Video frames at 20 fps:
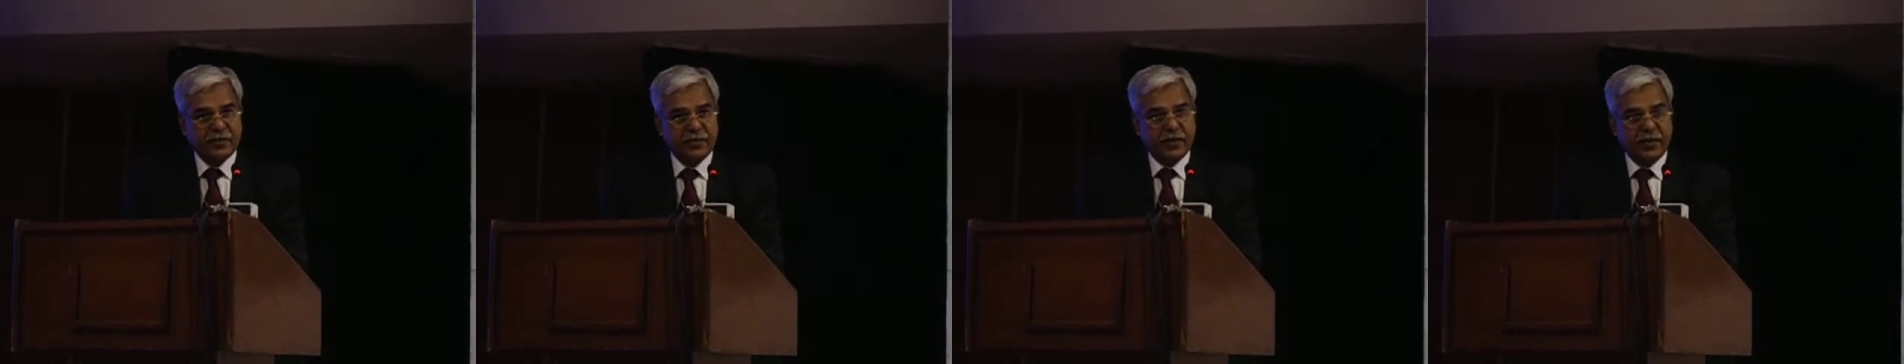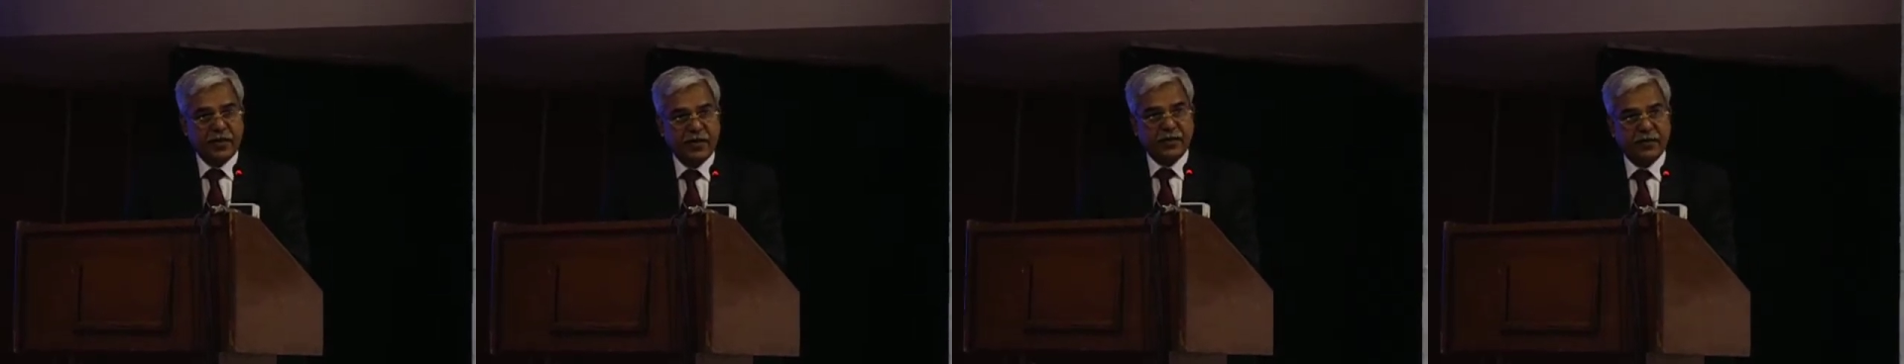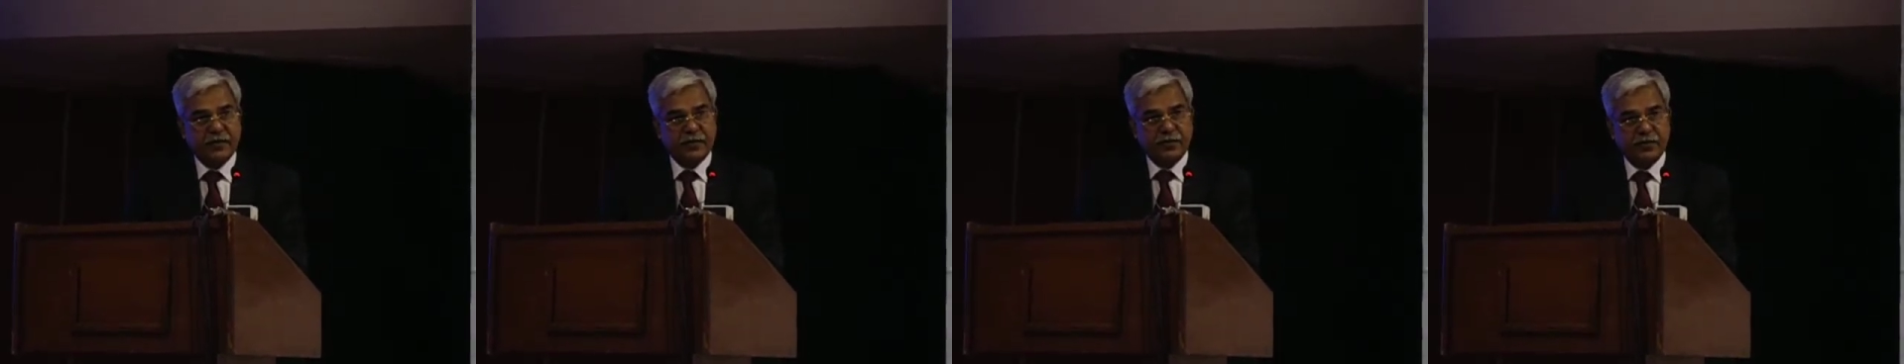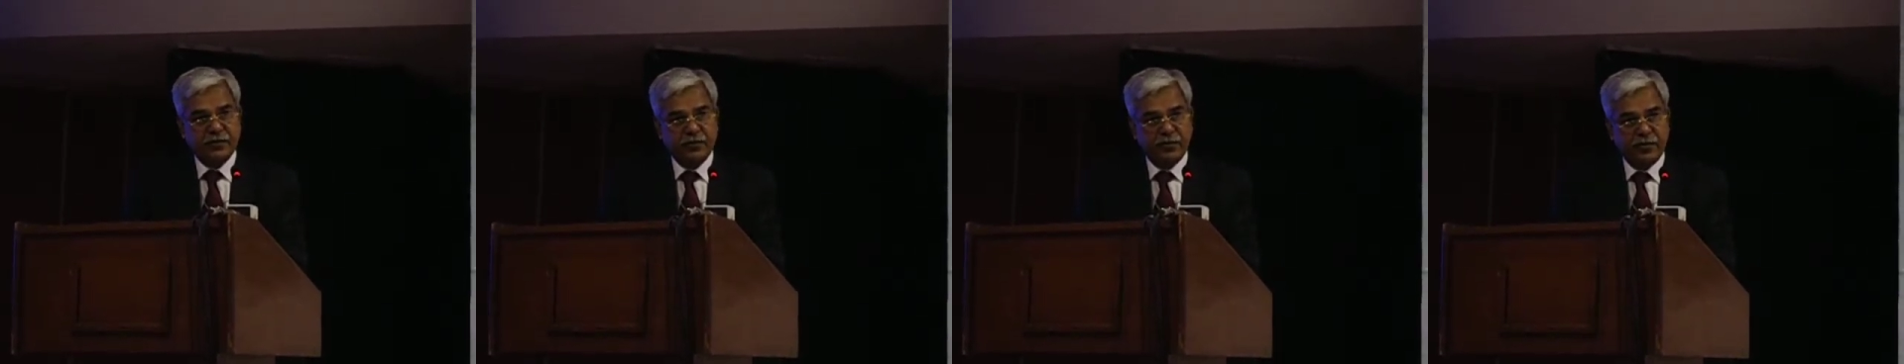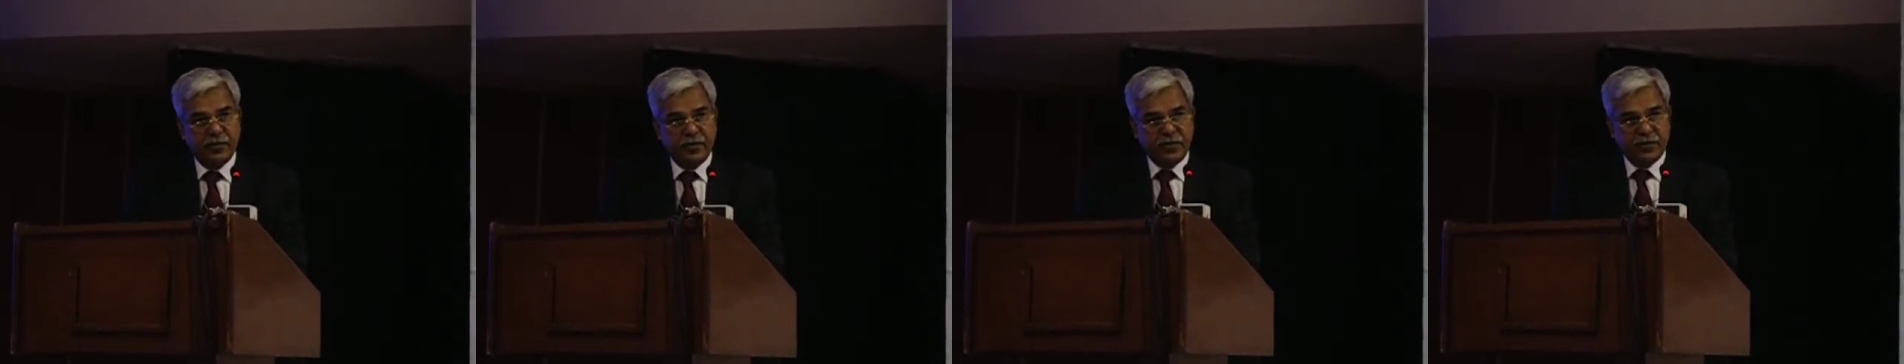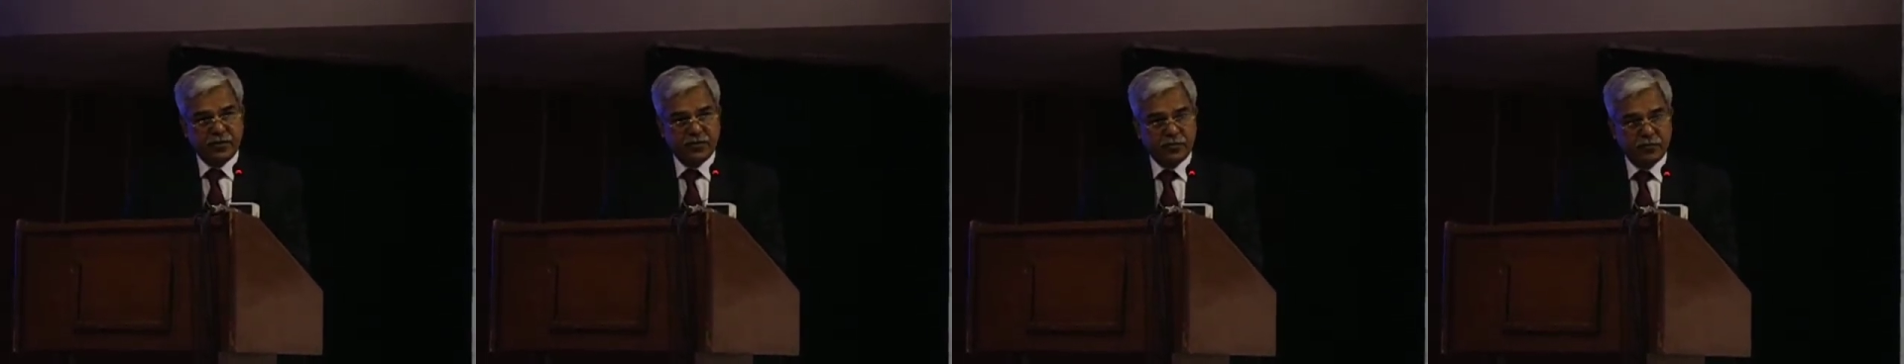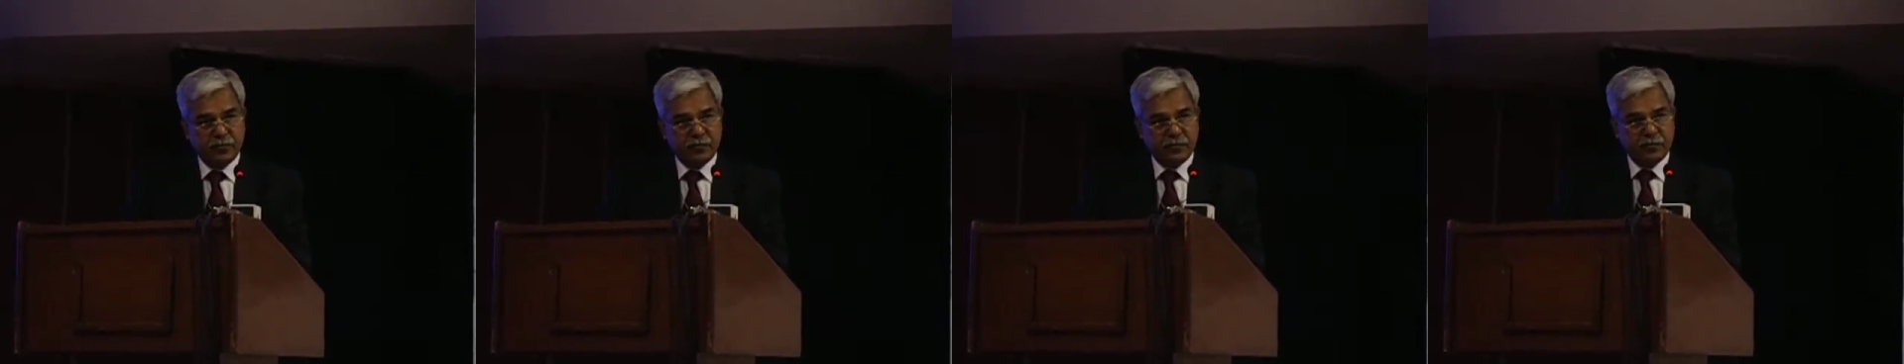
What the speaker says: that these